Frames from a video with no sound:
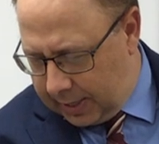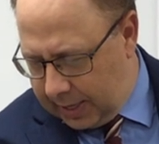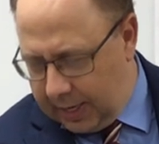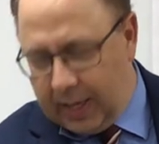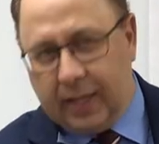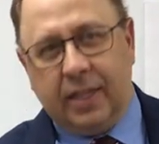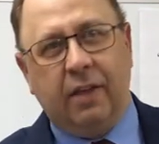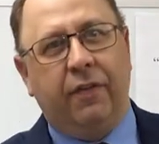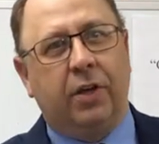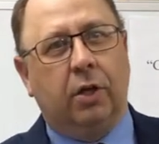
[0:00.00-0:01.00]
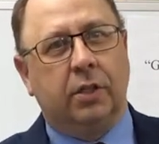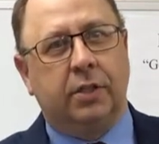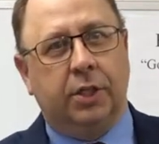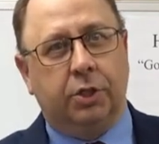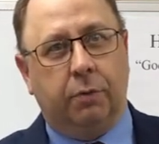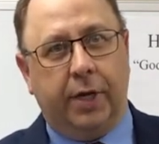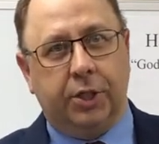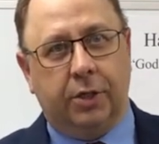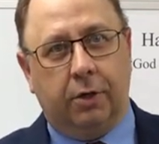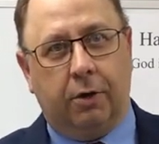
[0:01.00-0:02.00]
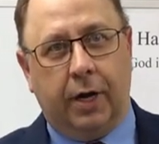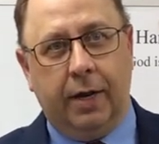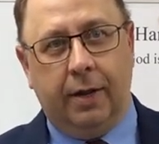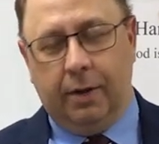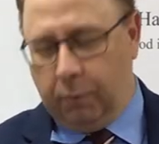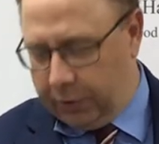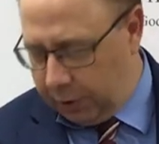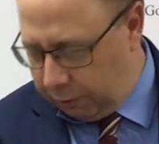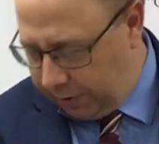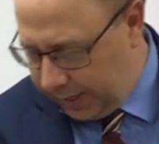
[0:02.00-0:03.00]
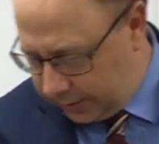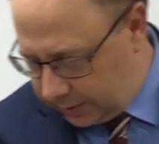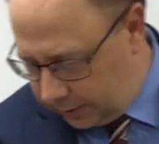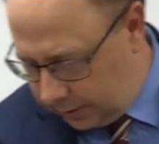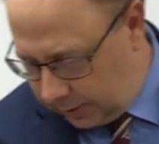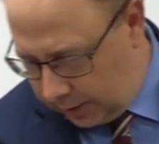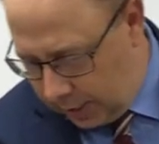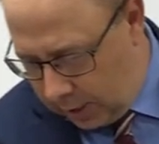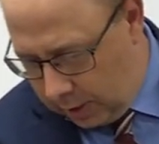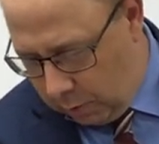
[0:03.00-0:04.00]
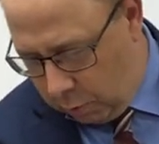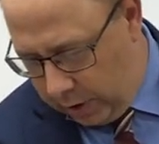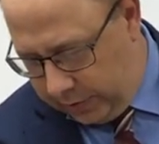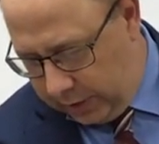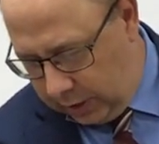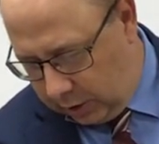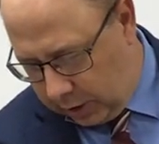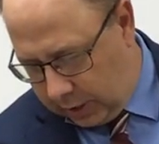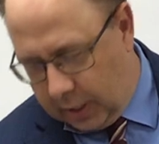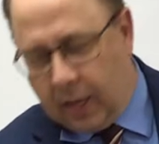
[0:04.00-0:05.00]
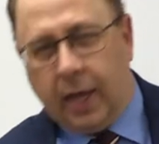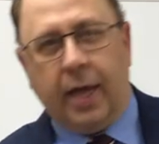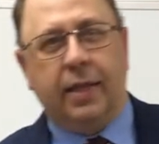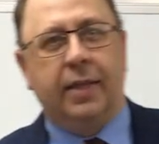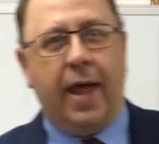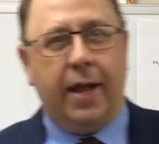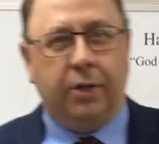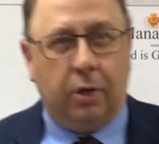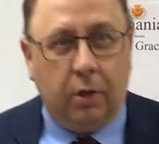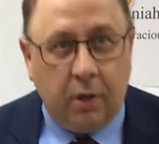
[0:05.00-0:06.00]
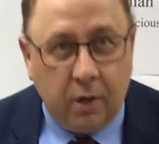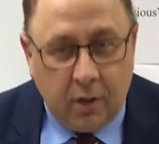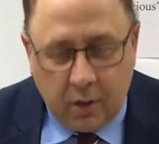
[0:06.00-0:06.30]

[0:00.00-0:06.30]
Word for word: the difficult situation, all right? We're going to read it. We're going to look at Daniel